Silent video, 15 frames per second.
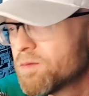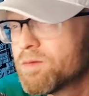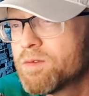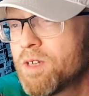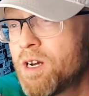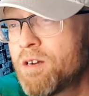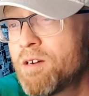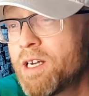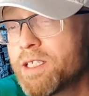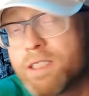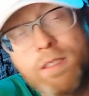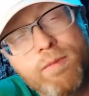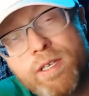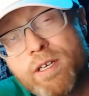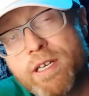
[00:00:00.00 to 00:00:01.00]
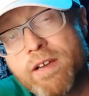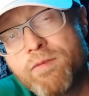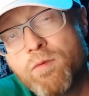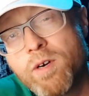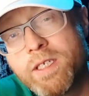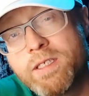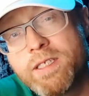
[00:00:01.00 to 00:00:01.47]
All right, so we already have
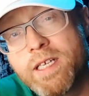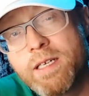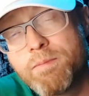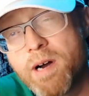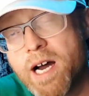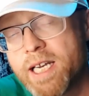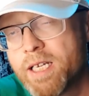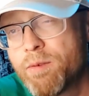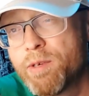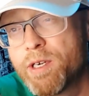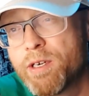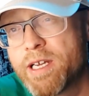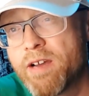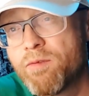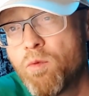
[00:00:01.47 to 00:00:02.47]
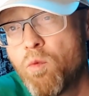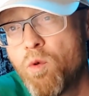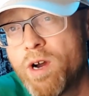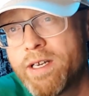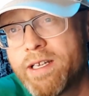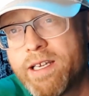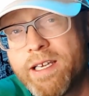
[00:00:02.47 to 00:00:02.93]
one dead body, and we already have
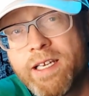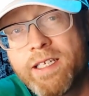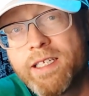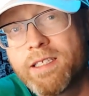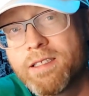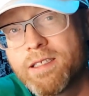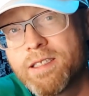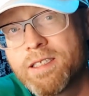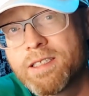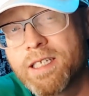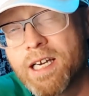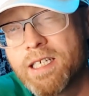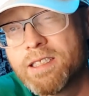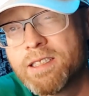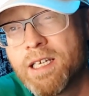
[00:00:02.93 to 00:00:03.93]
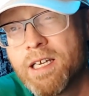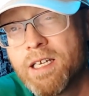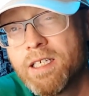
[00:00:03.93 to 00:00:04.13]
one idiot that decides,